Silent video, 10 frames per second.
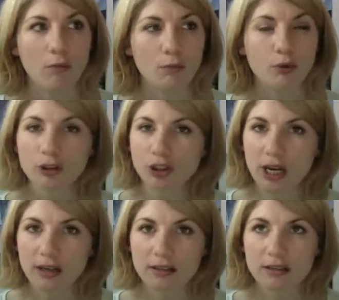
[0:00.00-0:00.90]

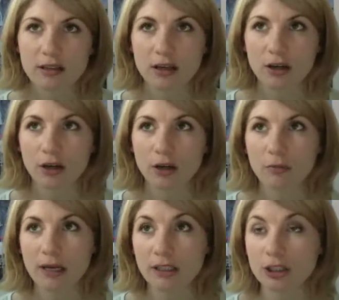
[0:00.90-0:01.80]
projects that are
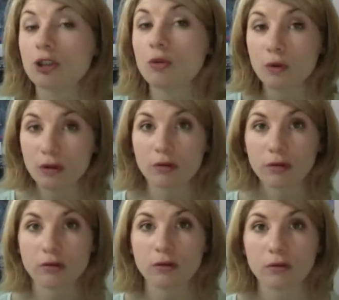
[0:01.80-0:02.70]
made,
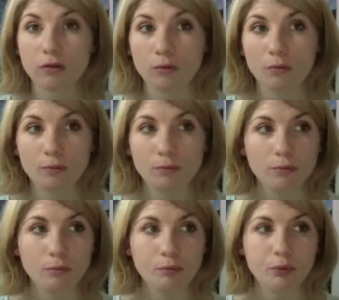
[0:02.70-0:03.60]
with
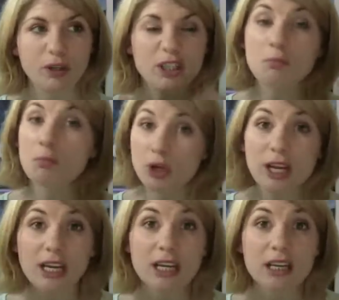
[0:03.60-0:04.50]
British
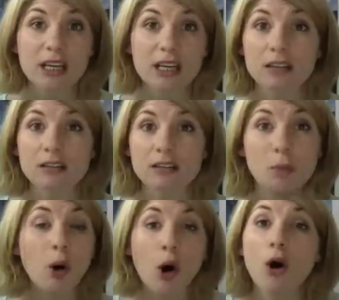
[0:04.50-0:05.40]
money and
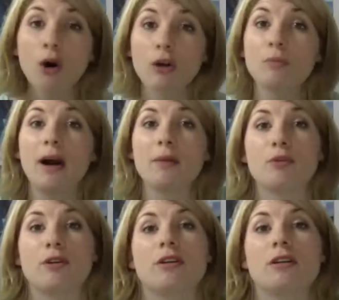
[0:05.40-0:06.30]
supported by
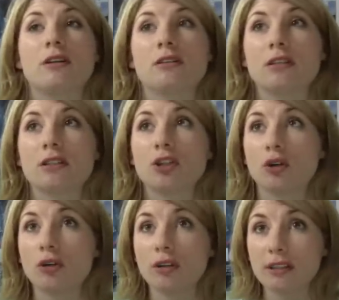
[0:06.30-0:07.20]
Britain, and
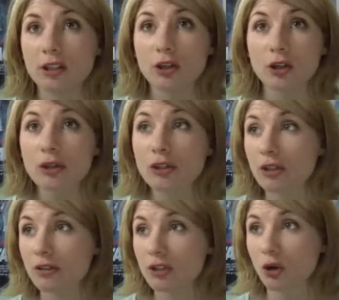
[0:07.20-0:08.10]

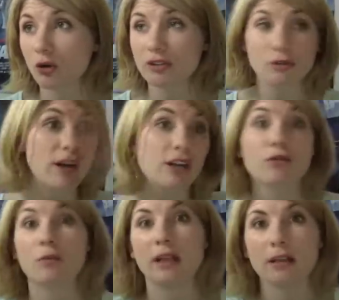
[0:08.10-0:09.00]
stories that
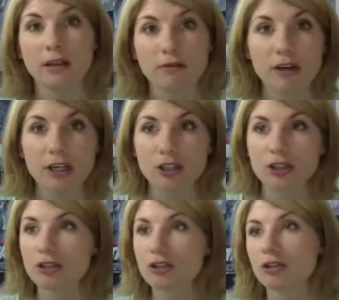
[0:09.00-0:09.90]
range from alien
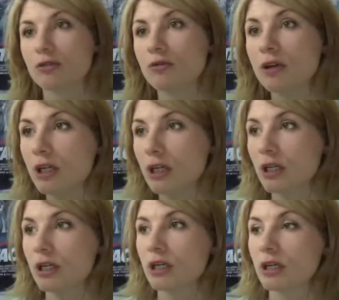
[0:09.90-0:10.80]
invasion to
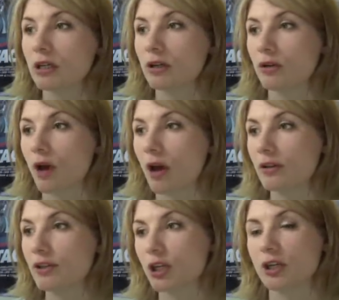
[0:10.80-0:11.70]

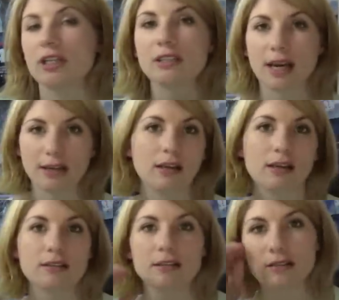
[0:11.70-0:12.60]
a journey into
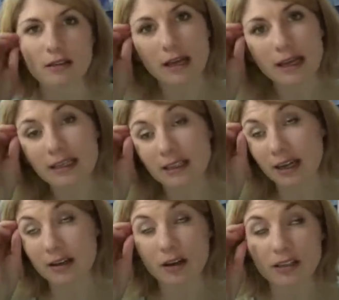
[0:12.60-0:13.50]
adolescence, and it
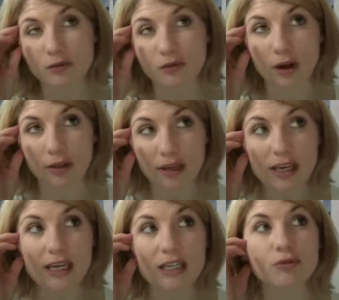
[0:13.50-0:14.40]
kind of I
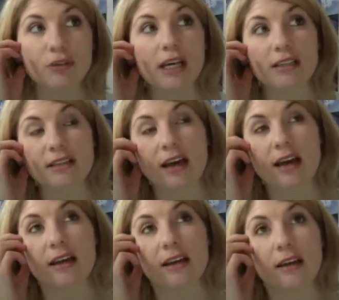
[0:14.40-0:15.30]
think it is really
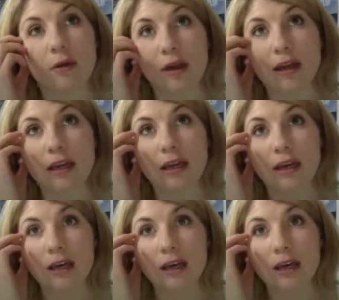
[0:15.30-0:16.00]
exciting, and I think